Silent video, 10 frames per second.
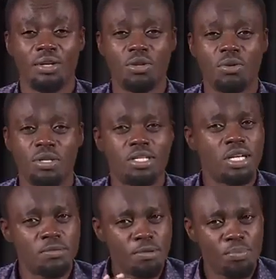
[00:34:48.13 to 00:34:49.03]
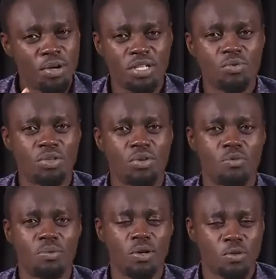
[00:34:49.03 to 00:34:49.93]
You know, he says, be patient with your
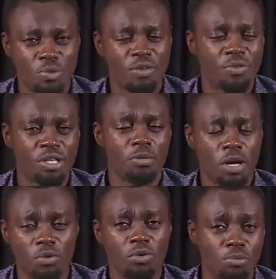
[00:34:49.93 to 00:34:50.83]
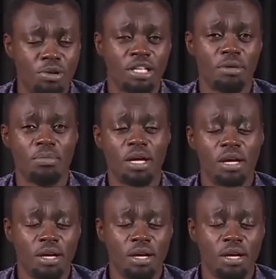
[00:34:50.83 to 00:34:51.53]
spouse, pray for them. God will bring them,